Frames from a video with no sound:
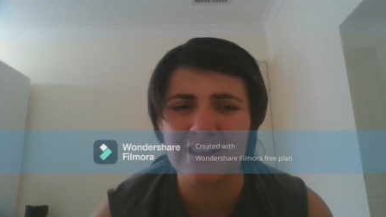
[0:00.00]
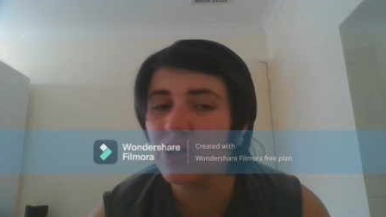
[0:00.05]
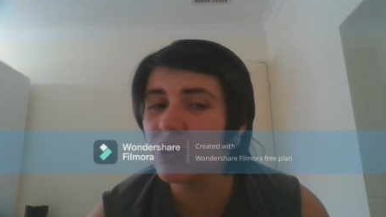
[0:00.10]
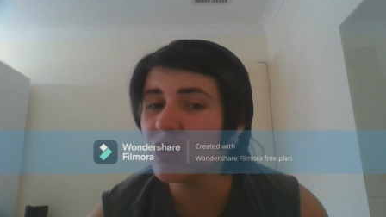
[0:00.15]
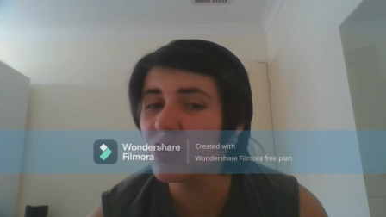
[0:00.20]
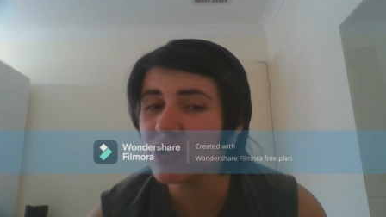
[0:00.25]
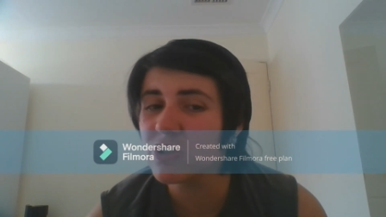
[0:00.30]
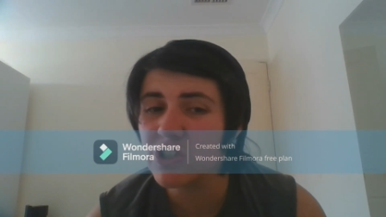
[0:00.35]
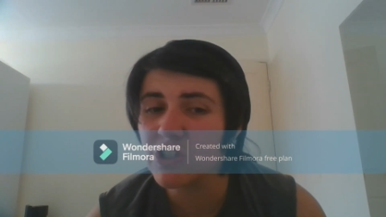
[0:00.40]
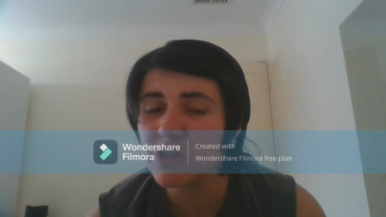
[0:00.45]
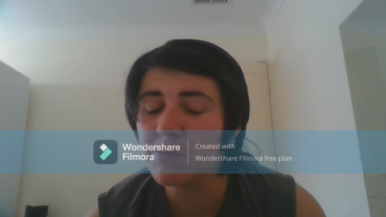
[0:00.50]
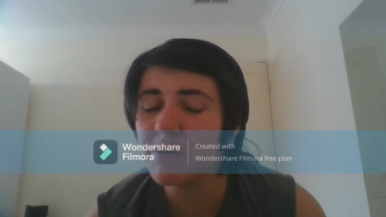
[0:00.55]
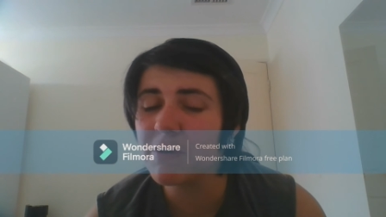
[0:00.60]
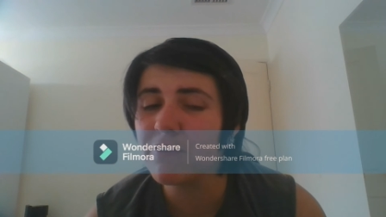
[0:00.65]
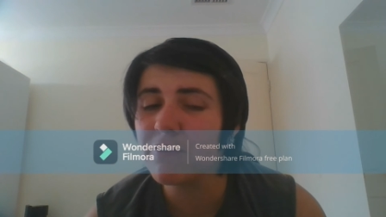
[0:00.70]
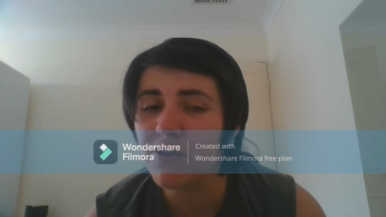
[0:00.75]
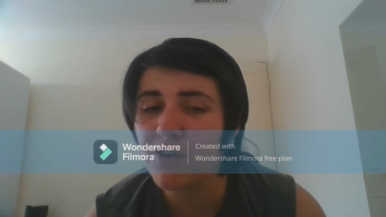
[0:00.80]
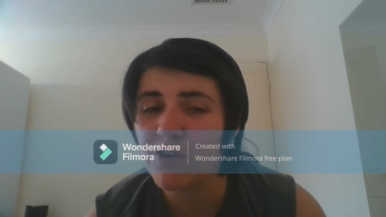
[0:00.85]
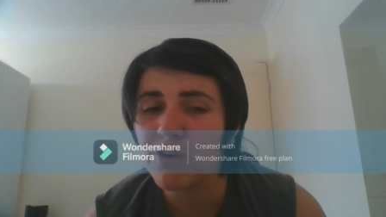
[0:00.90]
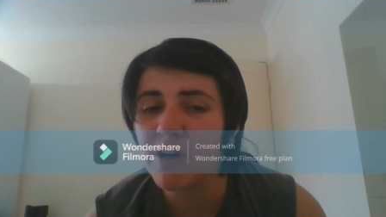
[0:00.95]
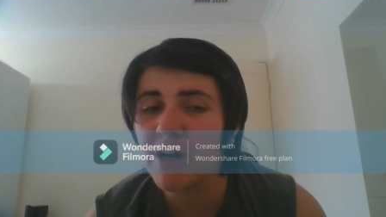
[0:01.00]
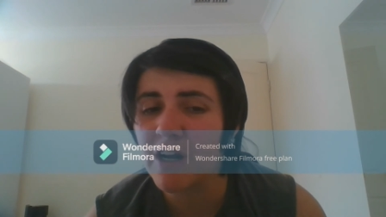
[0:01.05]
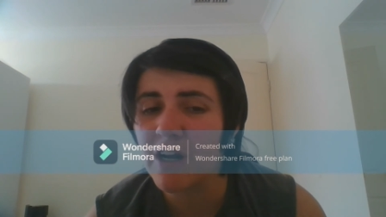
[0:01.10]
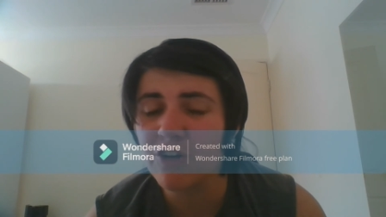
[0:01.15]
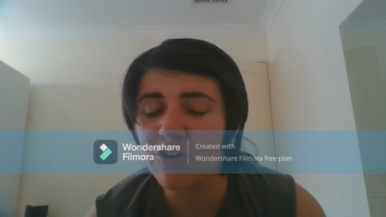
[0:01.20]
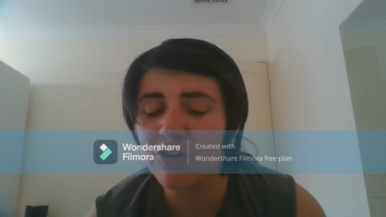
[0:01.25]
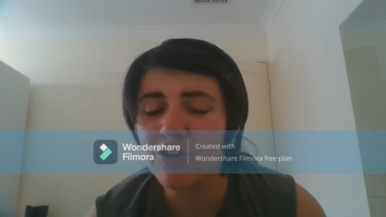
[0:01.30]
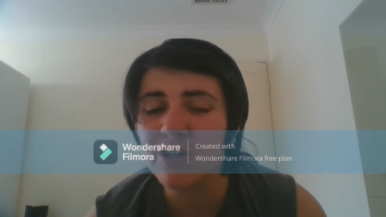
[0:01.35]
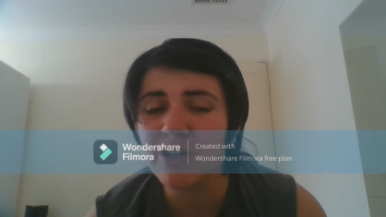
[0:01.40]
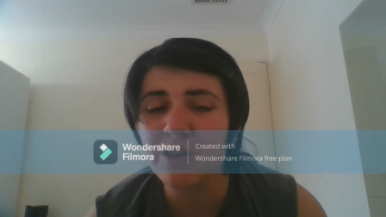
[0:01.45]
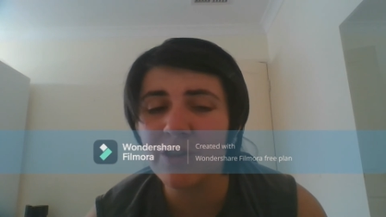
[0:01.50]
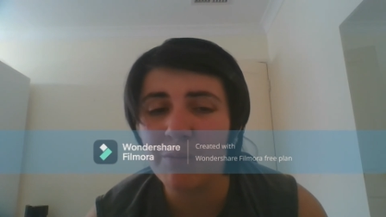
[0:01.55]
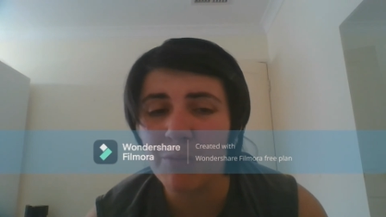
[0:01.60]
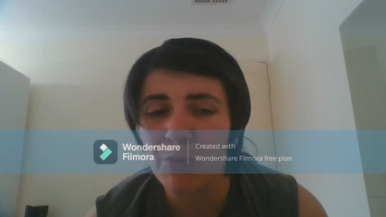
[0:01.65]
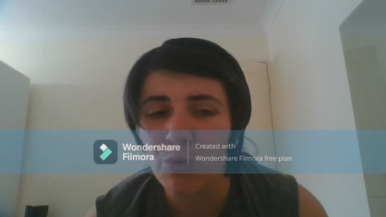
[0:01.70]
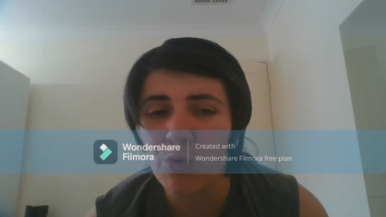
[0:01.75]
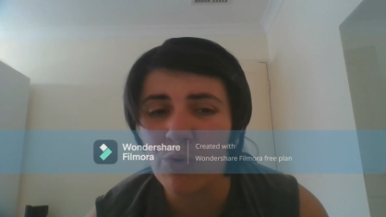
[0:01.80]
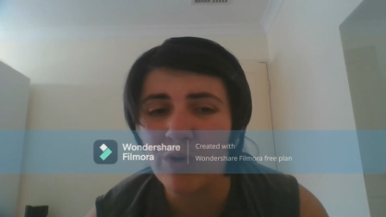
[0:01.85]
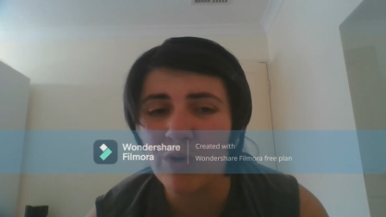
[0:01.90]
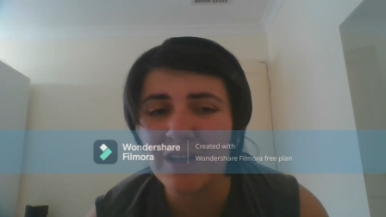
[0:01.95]
You're just going to be very hungry in the
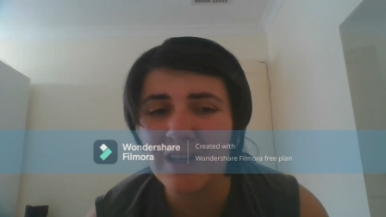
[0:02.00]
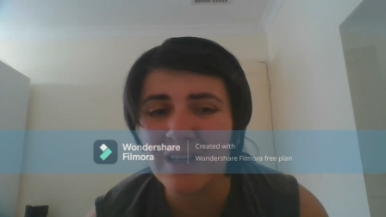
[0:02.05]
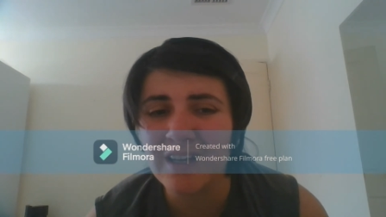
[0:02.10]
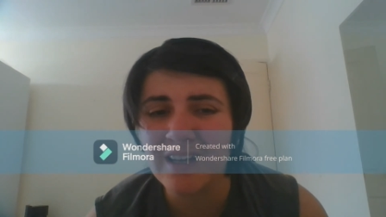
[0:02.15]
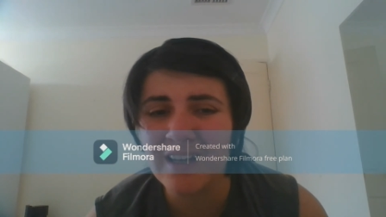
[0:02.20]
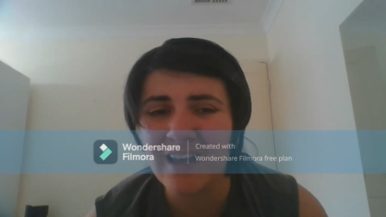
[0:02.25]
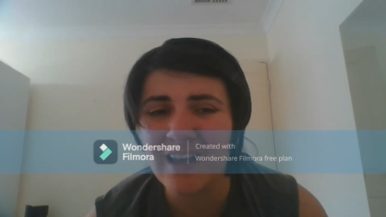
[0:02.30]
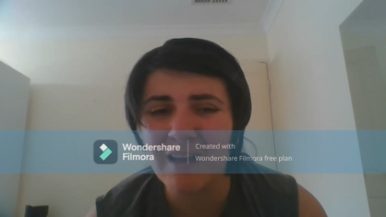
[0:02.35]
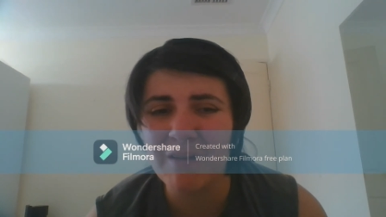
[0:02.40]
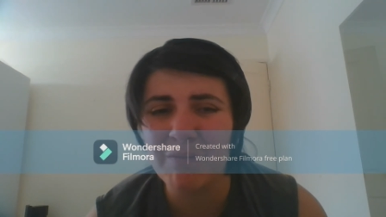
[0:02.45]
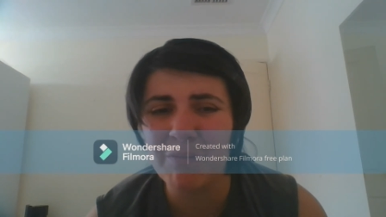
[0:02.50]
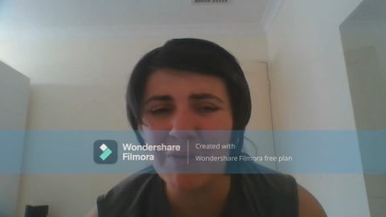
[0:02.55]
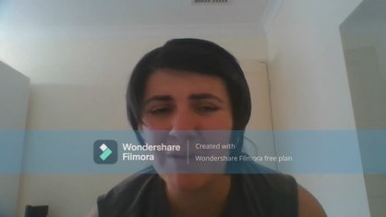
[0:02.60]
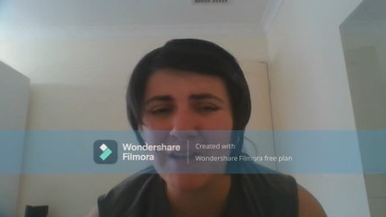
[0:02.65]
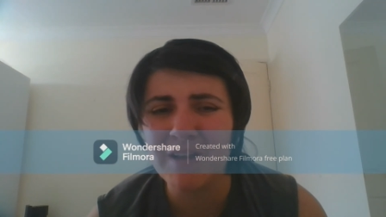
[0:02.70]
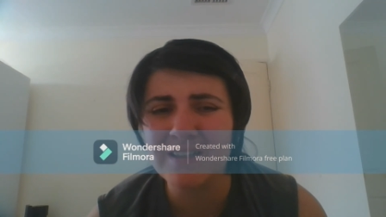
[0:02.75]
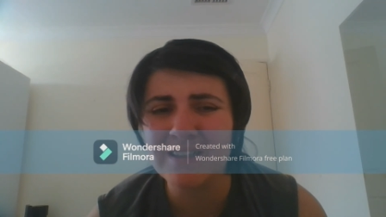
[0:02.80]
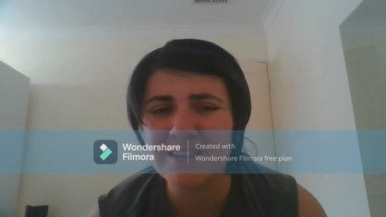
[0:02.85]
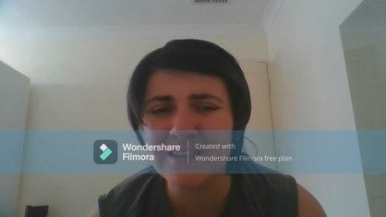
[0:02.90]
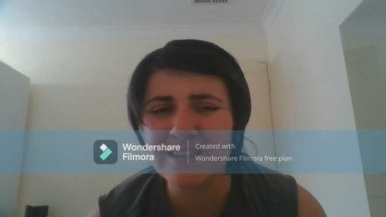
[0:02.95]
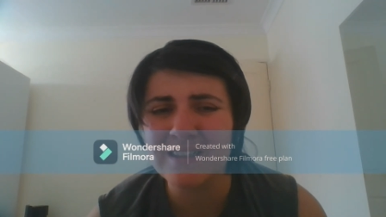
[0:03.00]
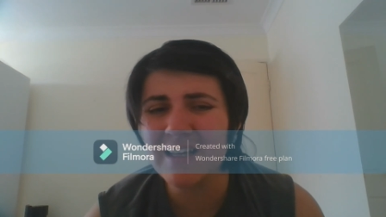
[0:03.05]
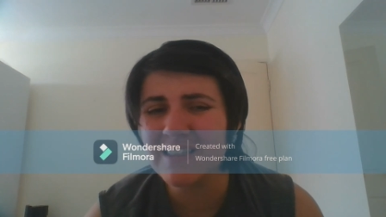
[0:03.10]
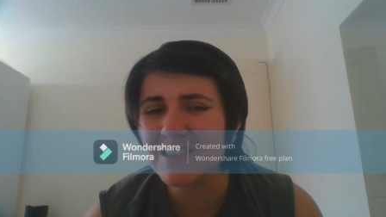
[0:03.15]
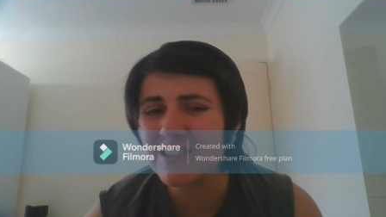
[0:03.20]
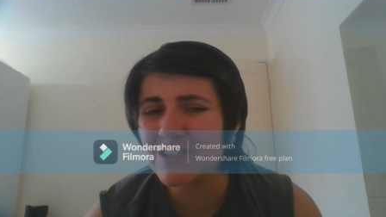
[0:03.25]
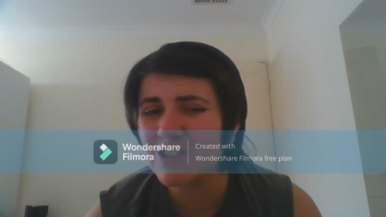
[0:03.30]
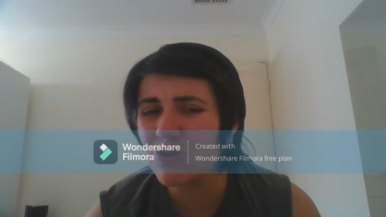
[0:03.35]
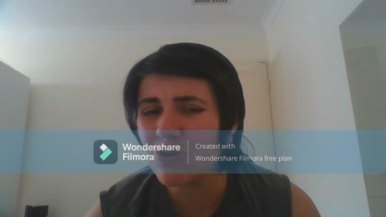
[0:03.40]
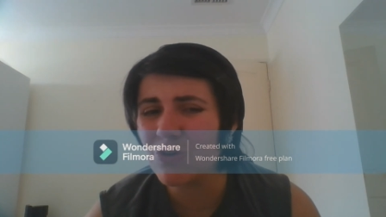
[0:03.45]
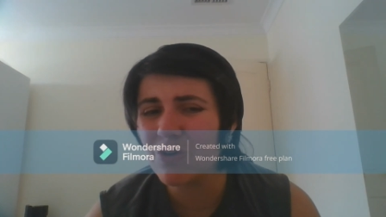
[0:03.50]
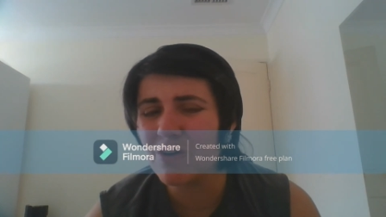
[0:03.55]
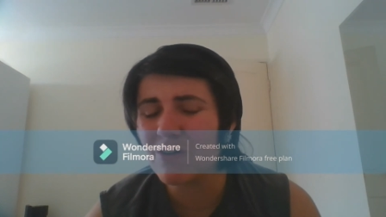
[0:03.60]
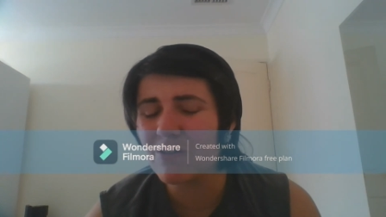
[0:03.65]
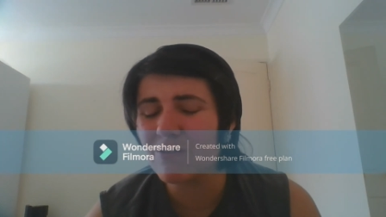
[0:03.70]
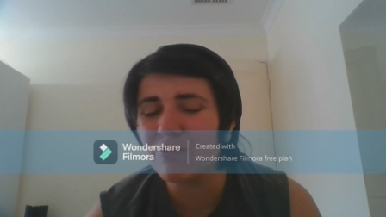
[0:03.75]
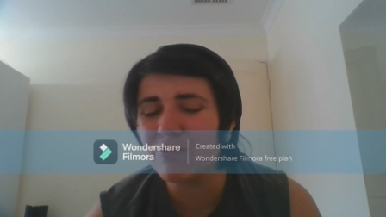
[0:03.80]
morning. And plus, it's not a